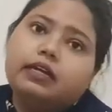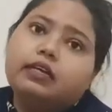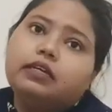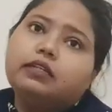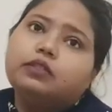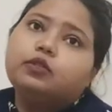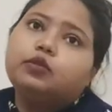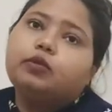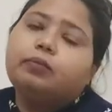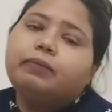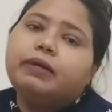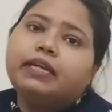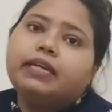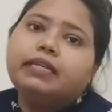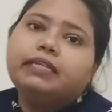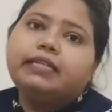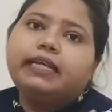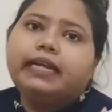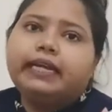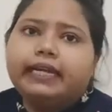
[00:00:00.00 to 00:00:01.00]
So mainly
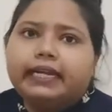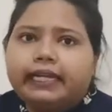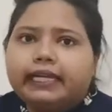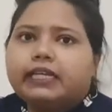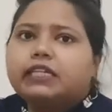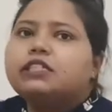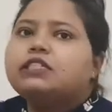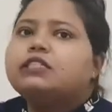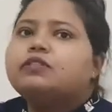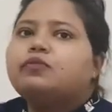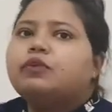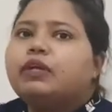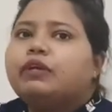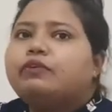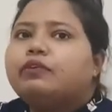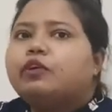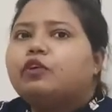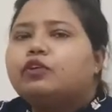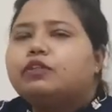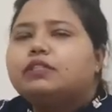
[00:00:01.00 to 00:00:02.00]
the indications for
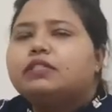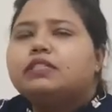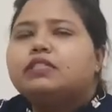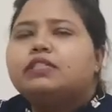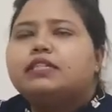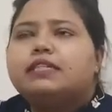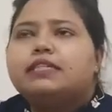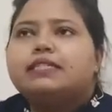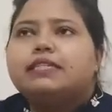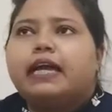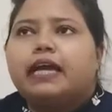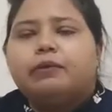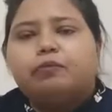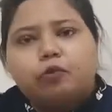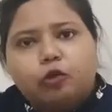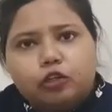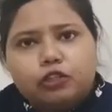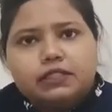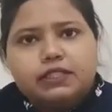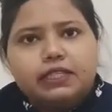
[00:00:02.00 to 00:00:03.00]
giving oxygen is
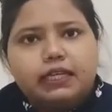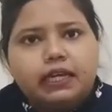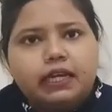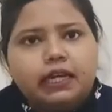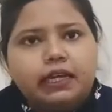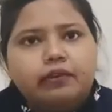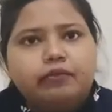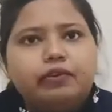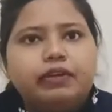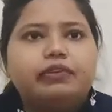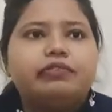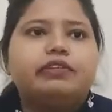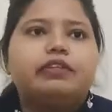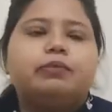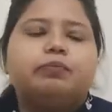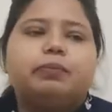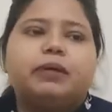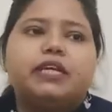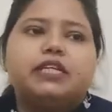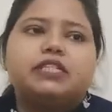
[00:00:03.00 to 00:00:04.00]
hypoxia, and whenever the
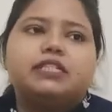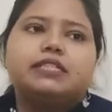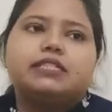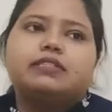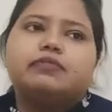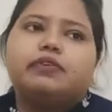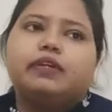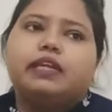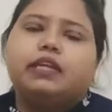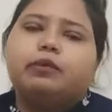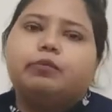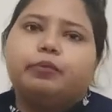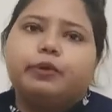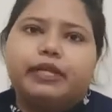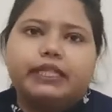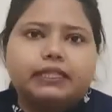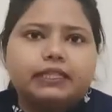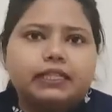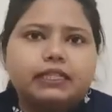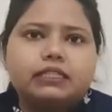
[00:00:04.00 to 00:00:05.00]
patient is feeling
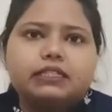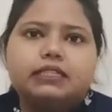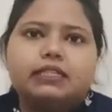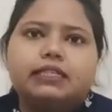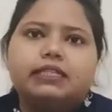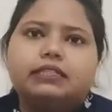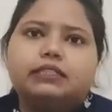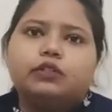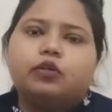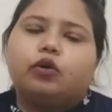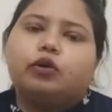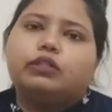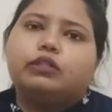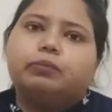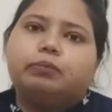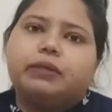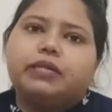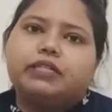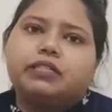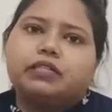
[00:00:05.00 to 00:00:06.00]
breathlessness or the
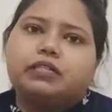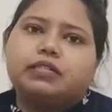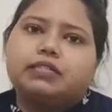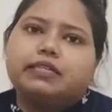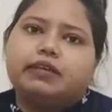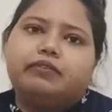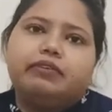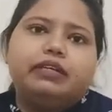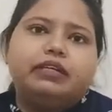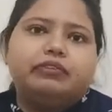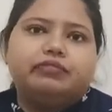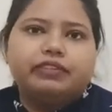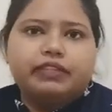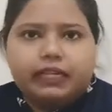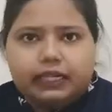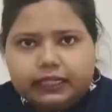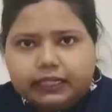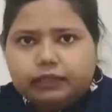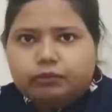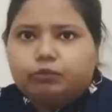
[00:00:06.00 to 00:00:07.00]
patient is having
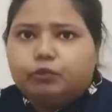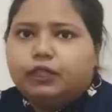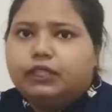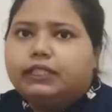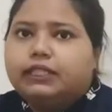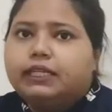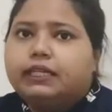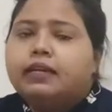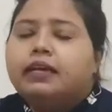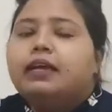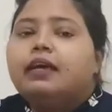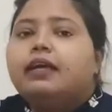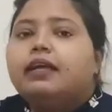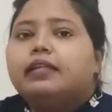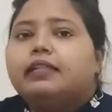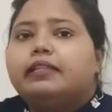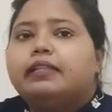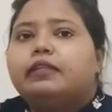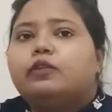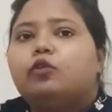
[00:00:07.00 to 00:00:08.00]
difficulty in breathing,
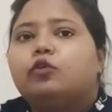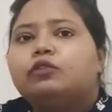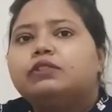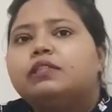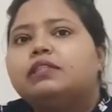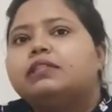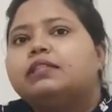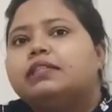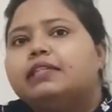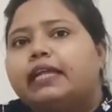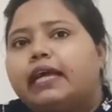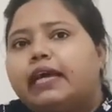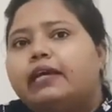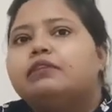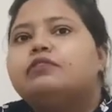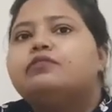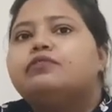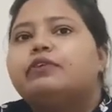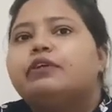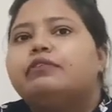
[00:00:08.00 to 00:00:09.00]
those are the
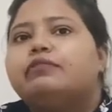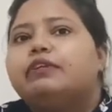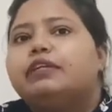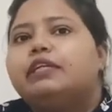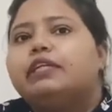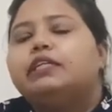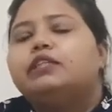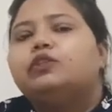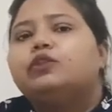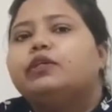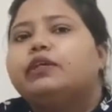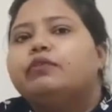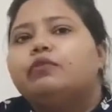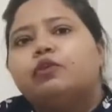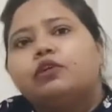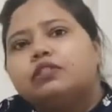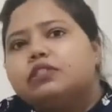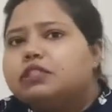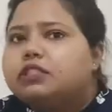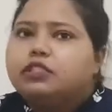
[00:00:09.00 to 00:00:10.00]
times when we need to give
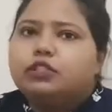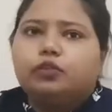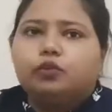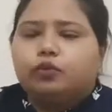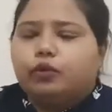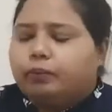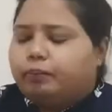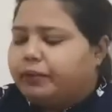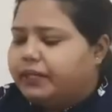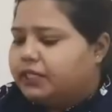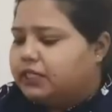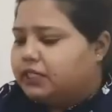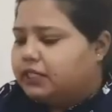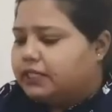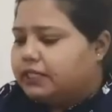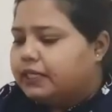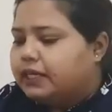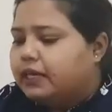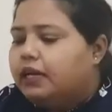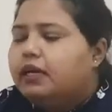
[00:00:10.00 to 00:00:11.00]
oxygen to our
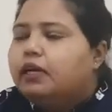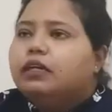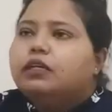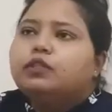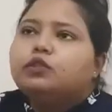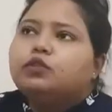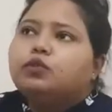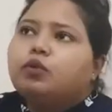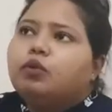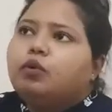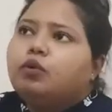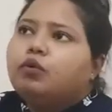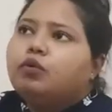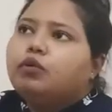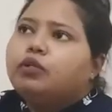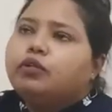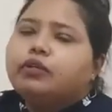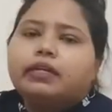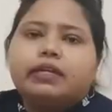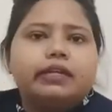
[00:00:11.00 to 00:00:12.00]
patients. So
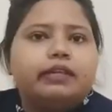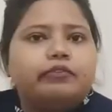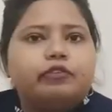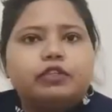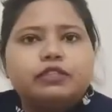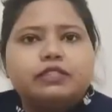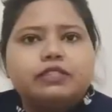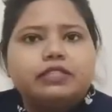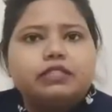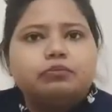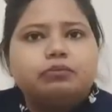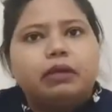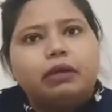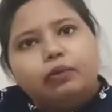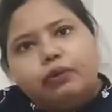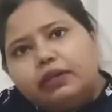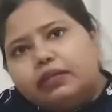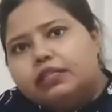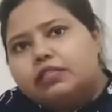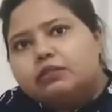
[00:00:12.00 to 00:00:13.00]
you can give oxygen by
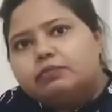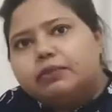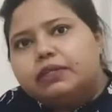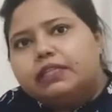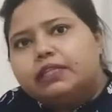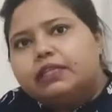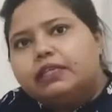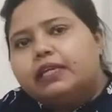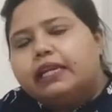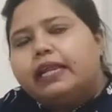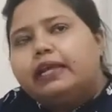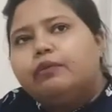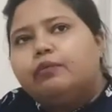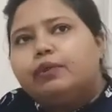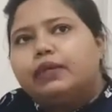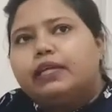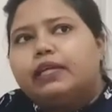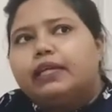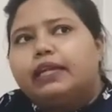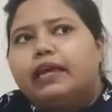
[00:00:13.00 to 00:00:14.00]
various methods, like
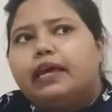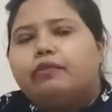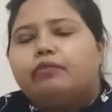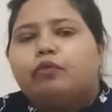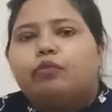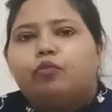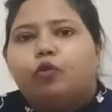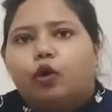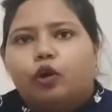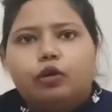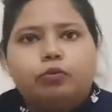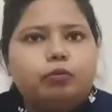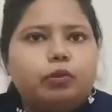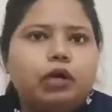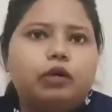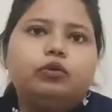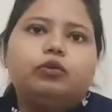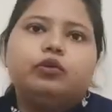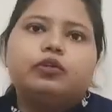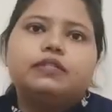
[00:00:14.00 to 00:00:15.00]
we can have a wall
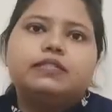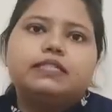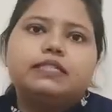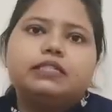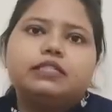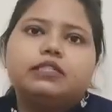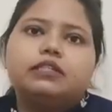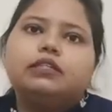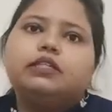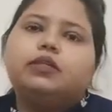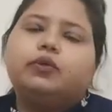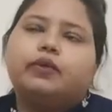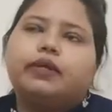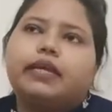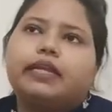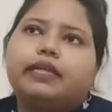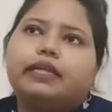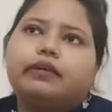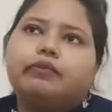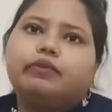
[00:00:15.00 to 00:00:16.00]
mount oxygen, you
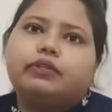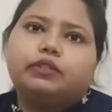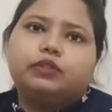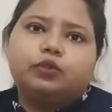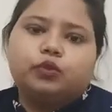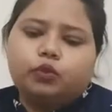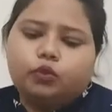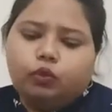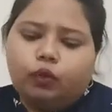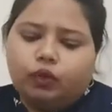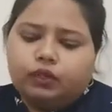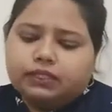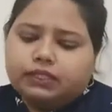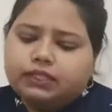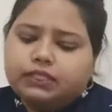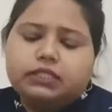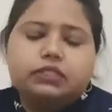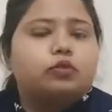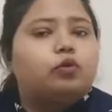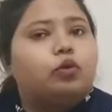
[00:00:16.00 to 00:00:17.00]
can give it through
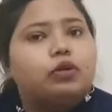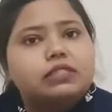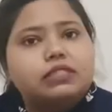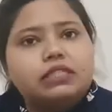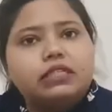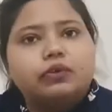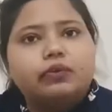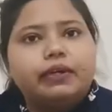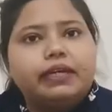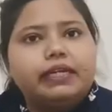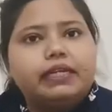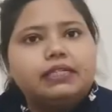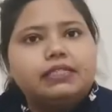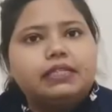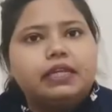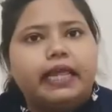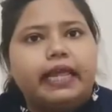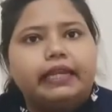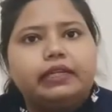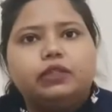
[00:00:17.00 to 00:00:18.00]
oxygen concentrators,
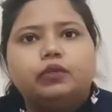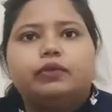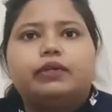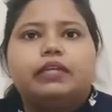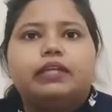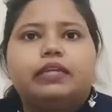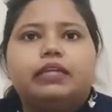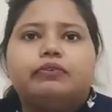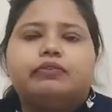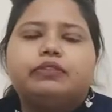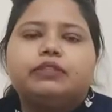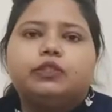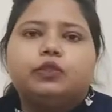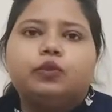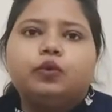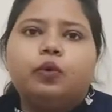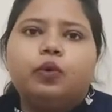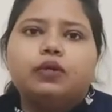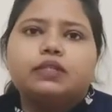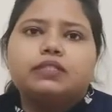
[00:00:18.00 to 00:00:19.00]
and you can give it
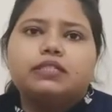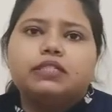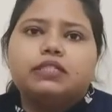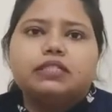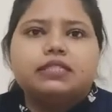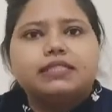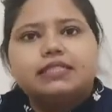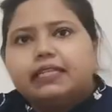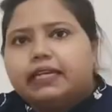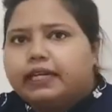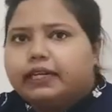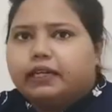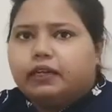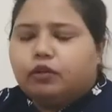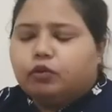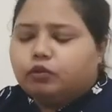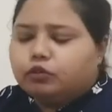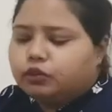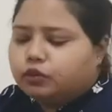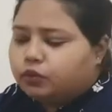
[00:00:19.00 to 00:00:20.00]
through oxygen cylinder
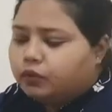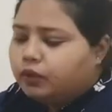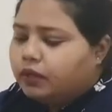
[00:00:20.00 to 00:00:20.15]
also.